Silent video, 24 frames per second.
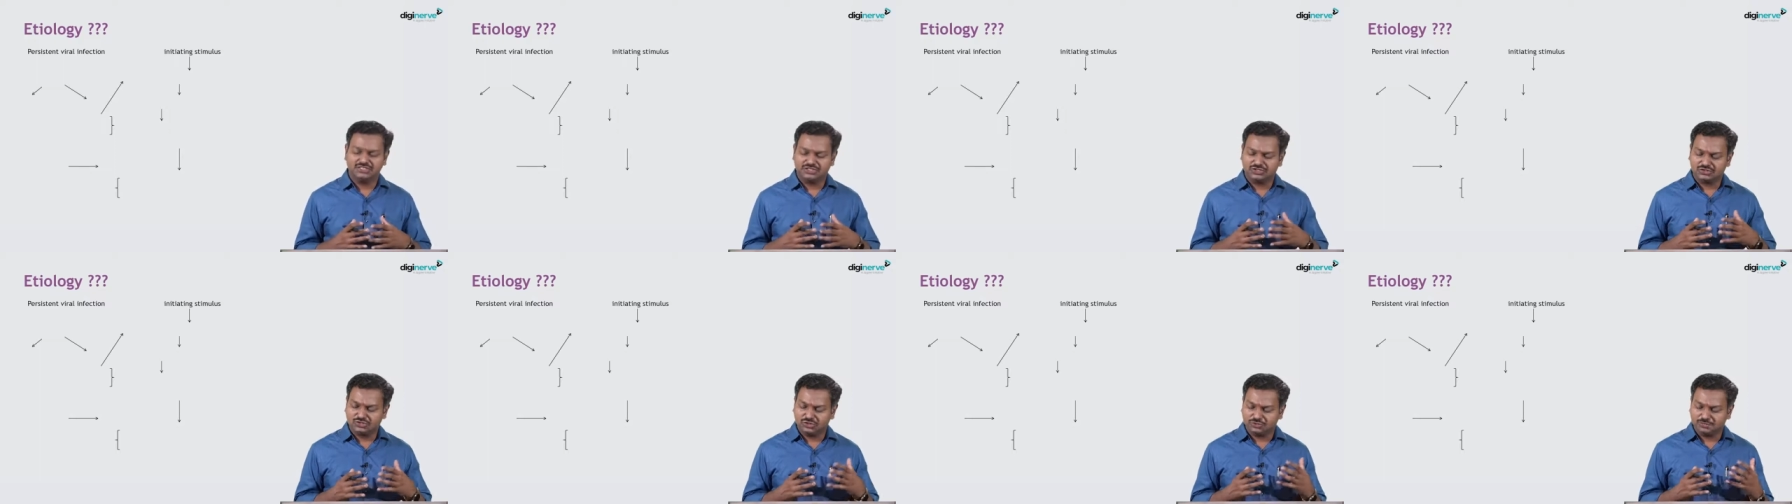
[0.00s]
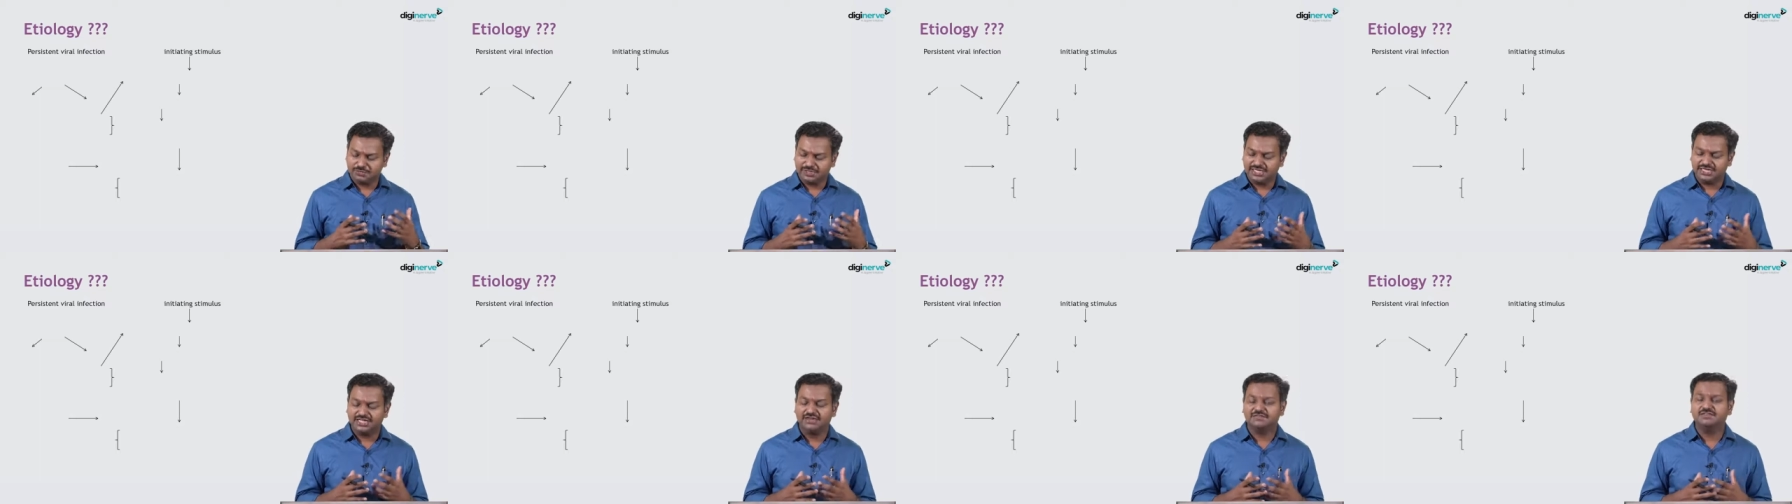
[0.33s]
It could
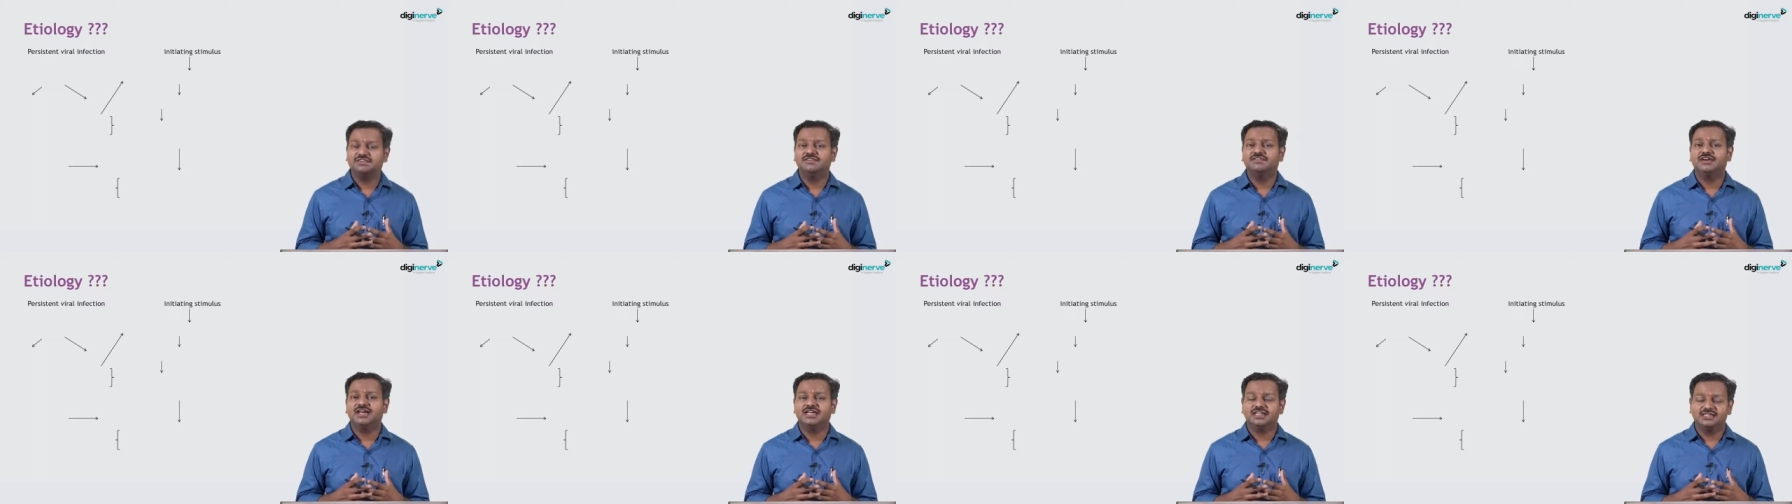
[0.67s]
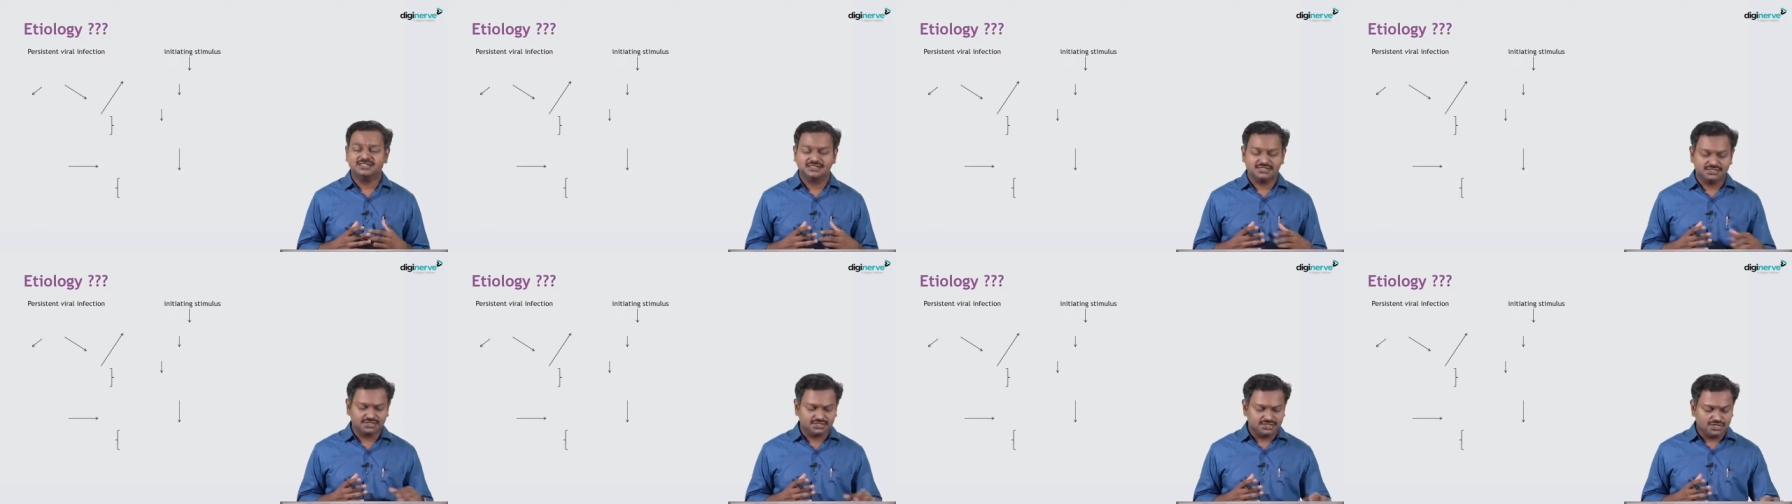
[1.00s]
be any of the
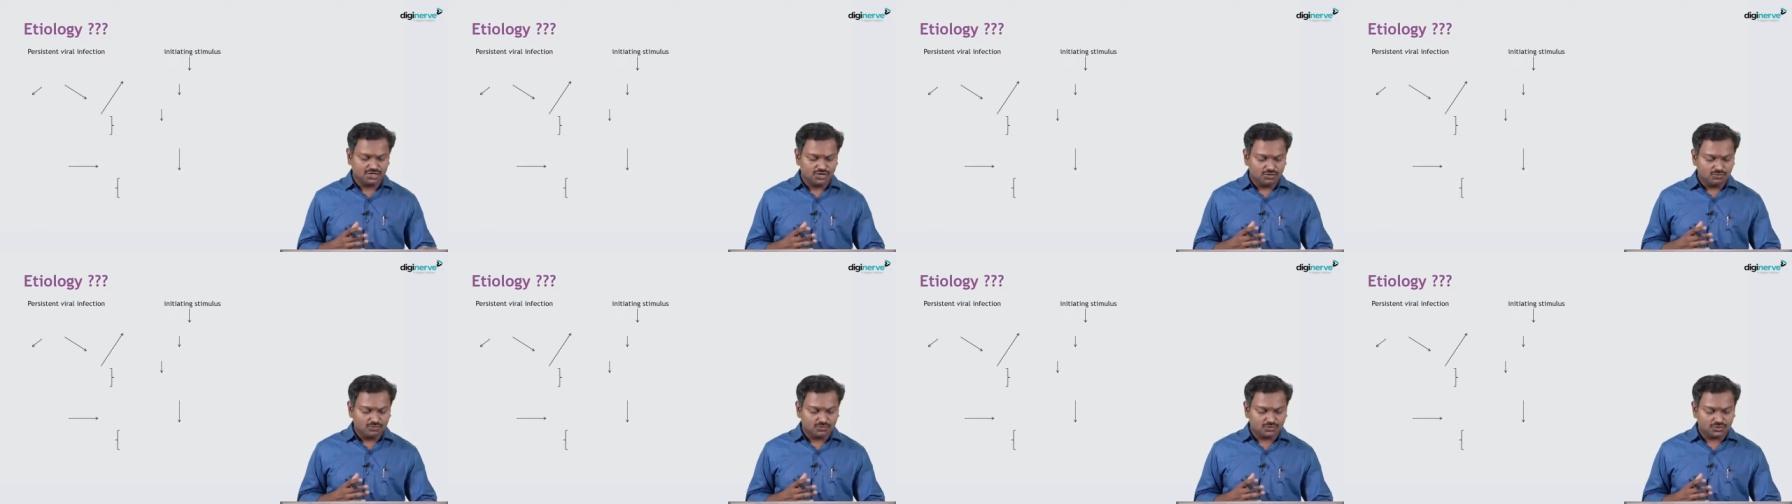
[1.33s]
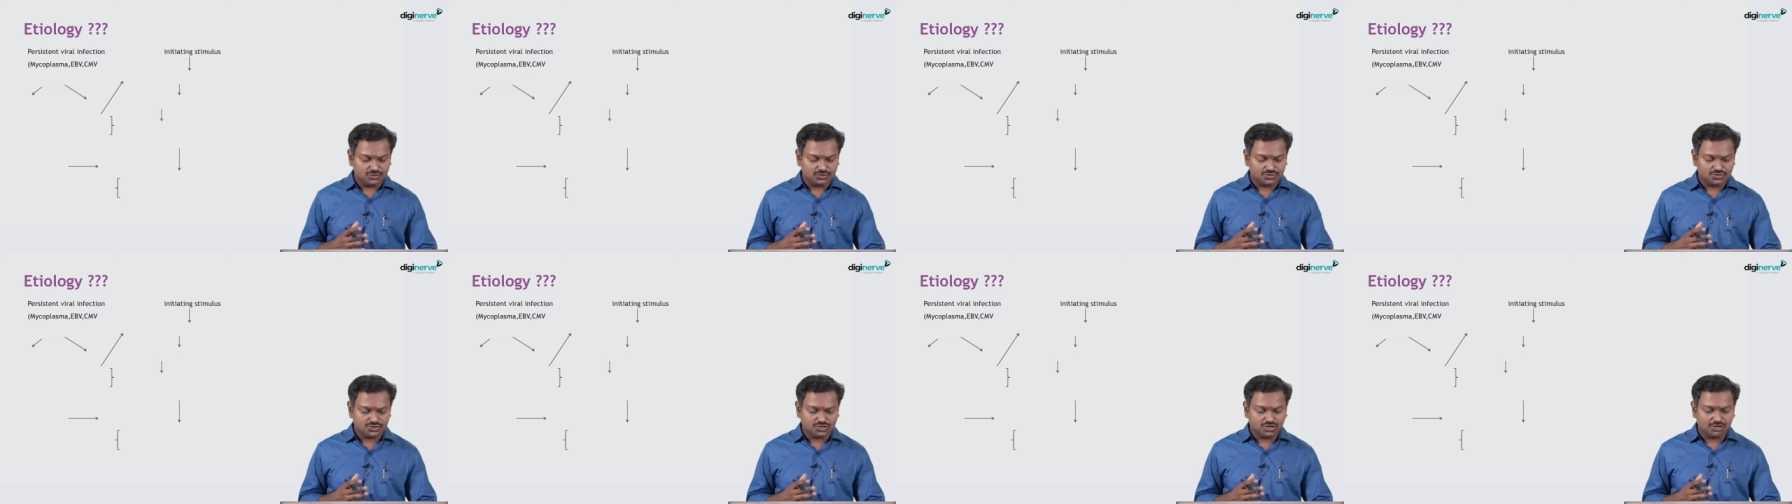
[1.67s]
viruses,
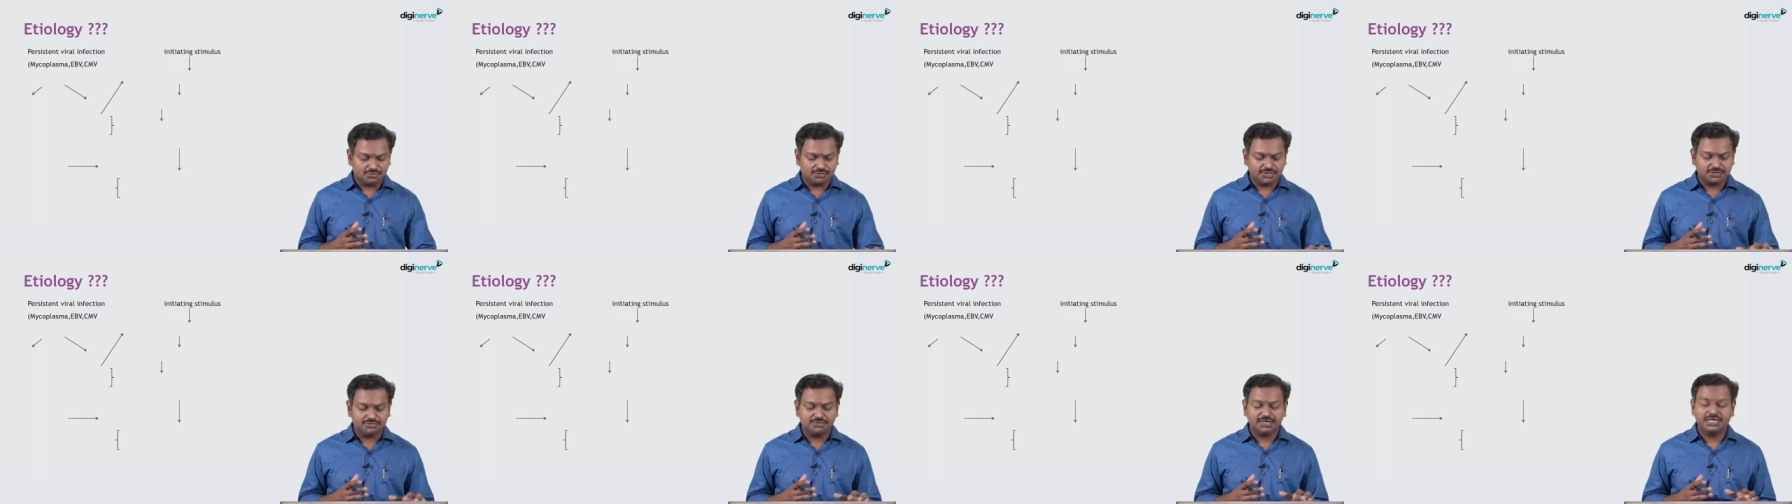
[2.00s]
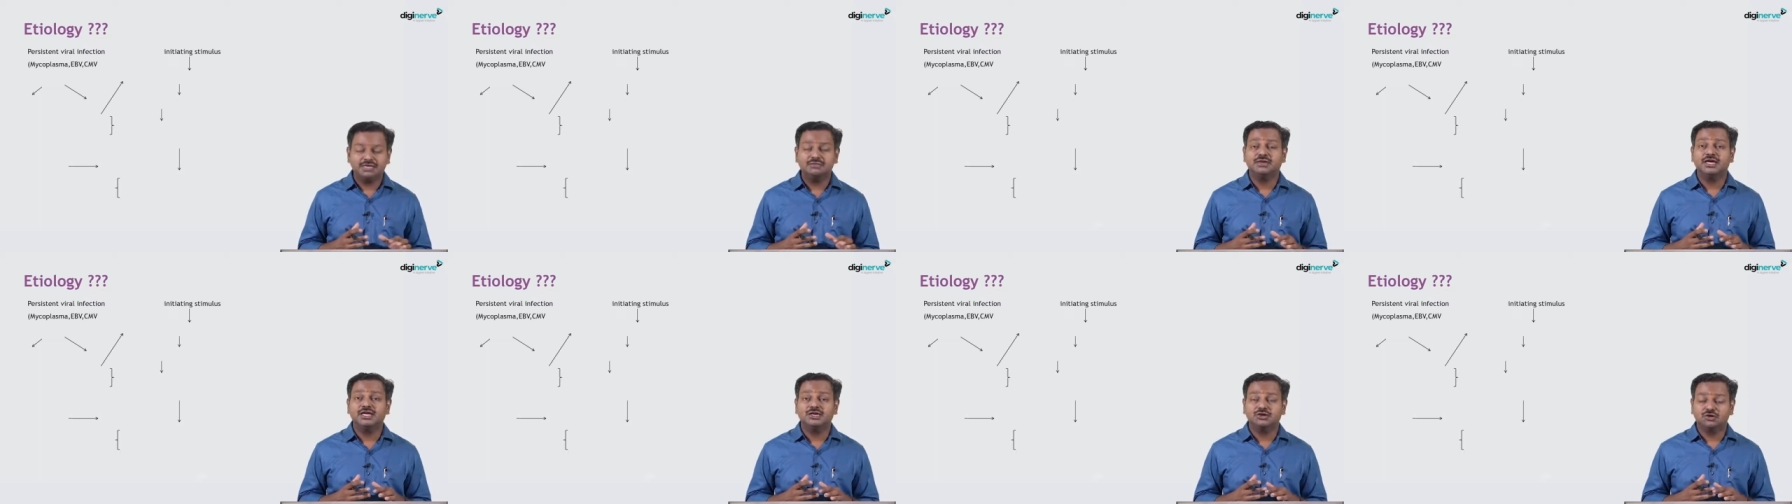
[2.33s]
most common
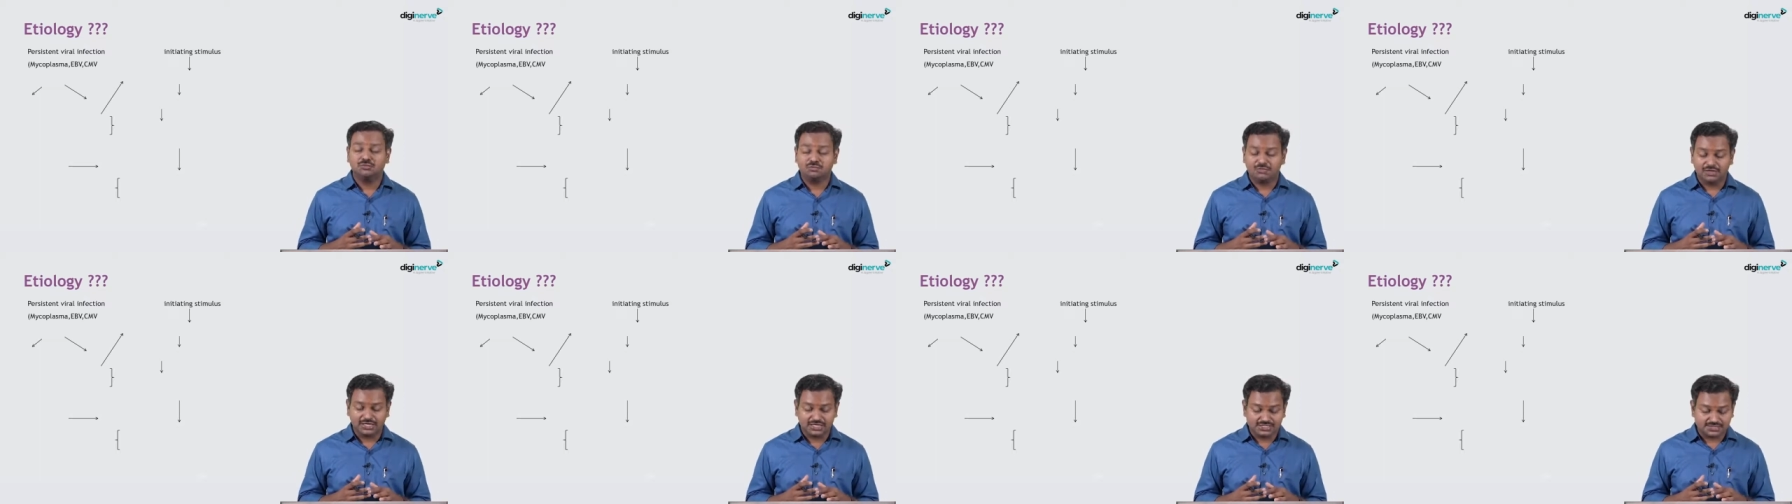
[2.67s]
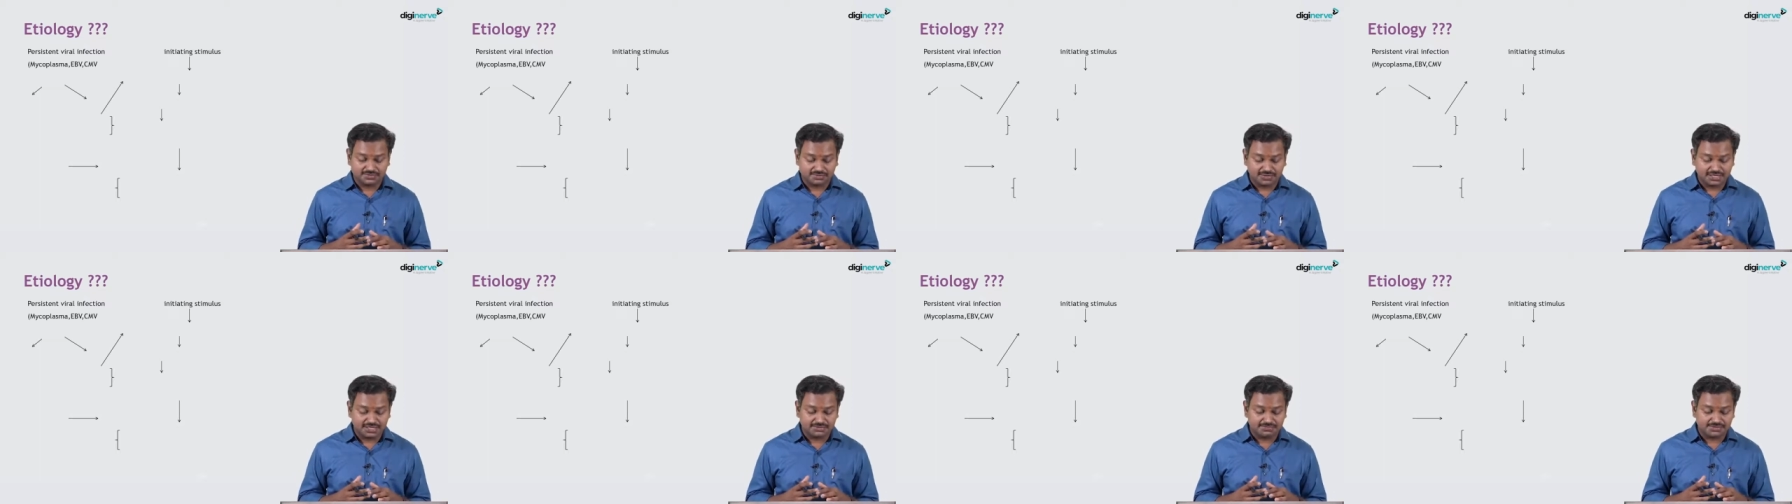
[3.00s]
being mycoplasma,